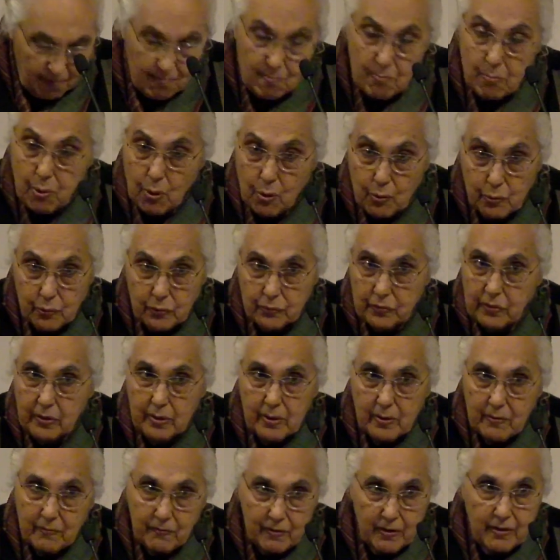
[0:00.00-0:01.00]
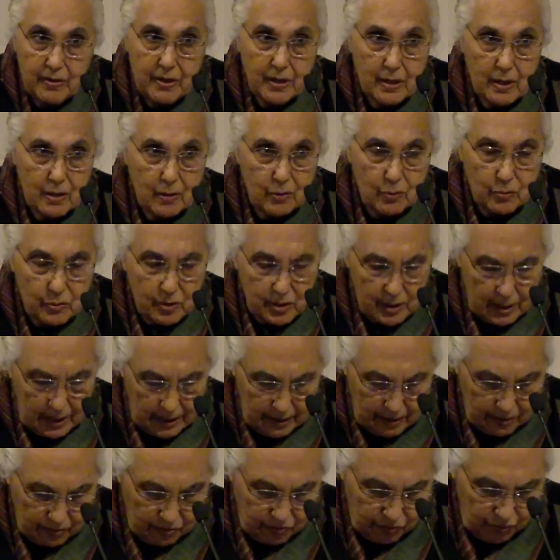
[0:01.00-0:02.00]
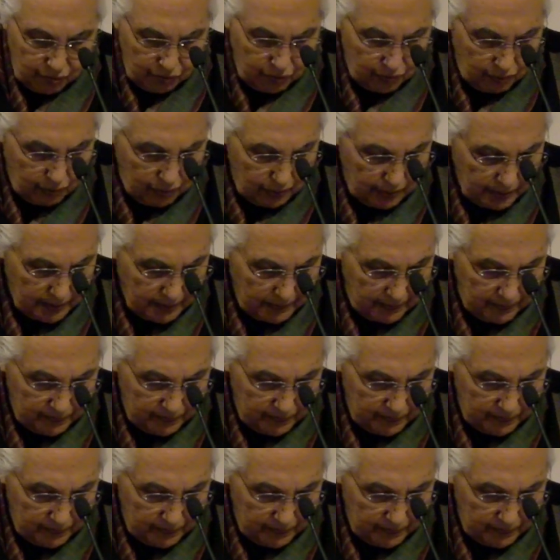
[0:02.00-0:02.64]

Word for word: both very closely controlled.